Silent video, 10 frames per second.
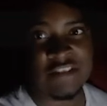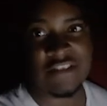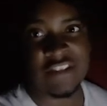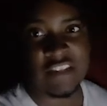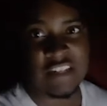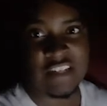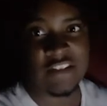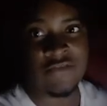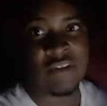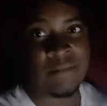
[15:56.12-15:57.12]
so you can get
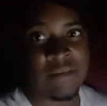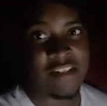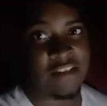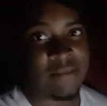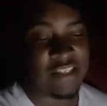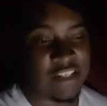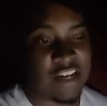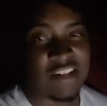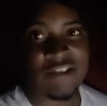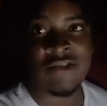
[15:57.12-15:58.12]
new updates on my
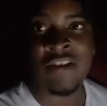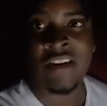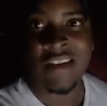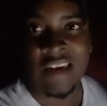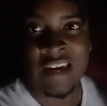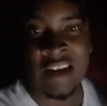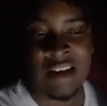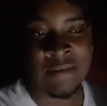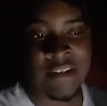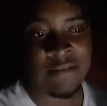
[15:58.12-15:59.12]
channel. And
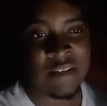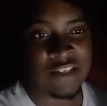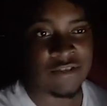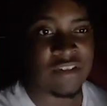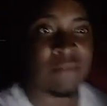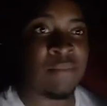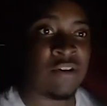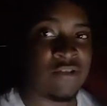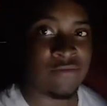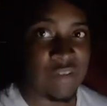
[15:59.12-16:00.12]
I'm going to be sure to
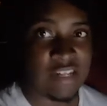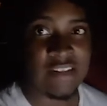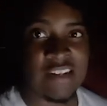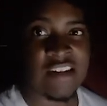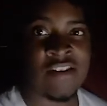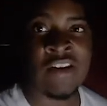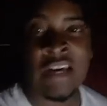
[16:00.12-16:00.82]
post weekly now.